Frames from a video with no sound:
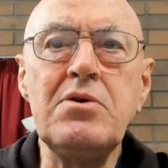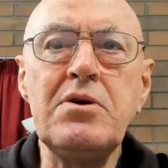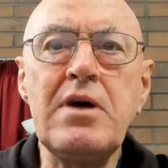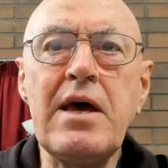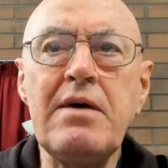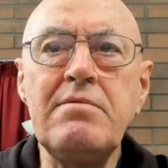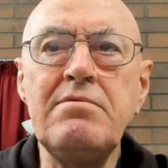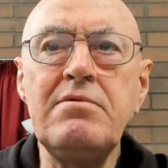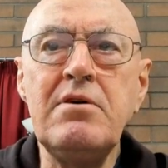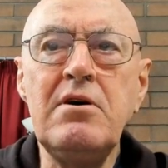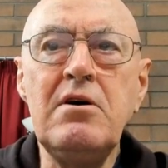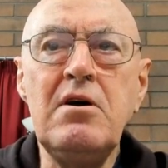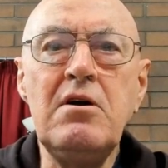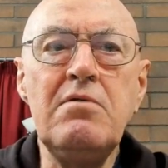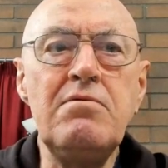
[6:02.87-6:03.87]
have
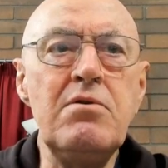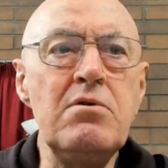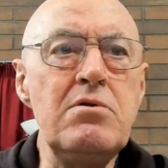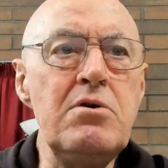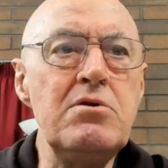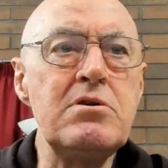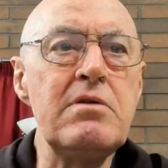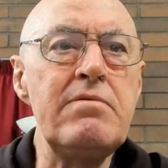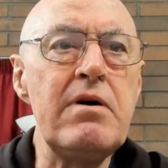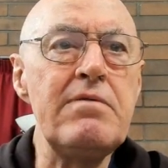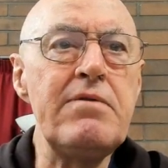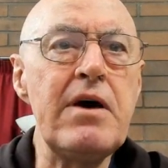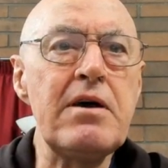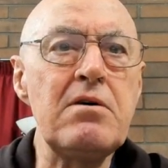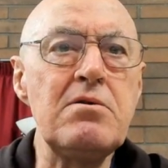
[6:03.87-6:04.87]
full use of our
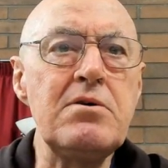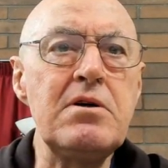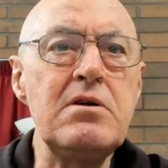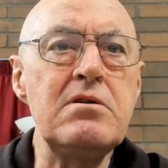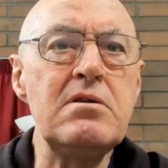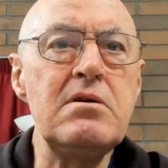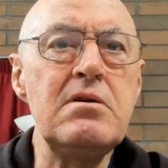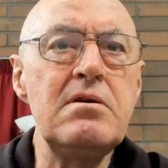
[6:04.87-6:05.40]
faculties.